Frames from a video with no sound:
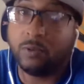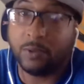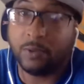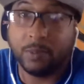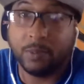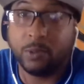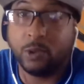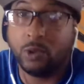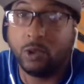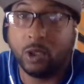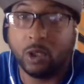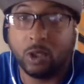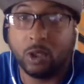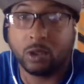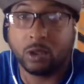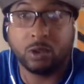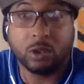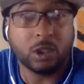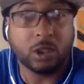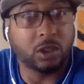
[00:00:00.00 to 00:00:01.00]
from New
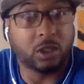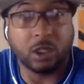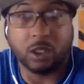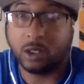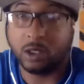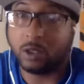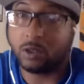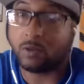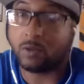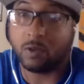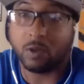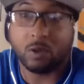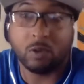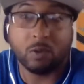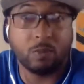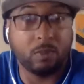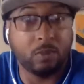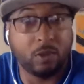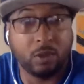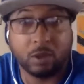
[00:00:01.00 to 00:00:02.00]
York, you considered a
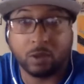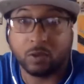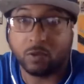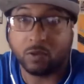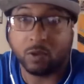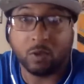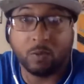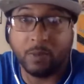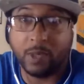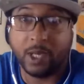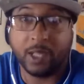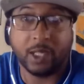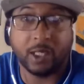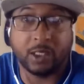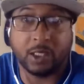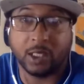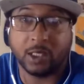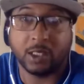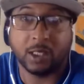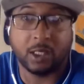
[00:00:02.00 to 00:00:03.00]
grown man
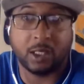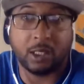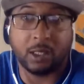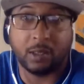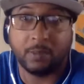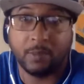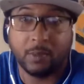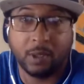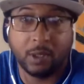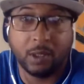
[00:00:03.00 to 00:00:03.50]
at that time.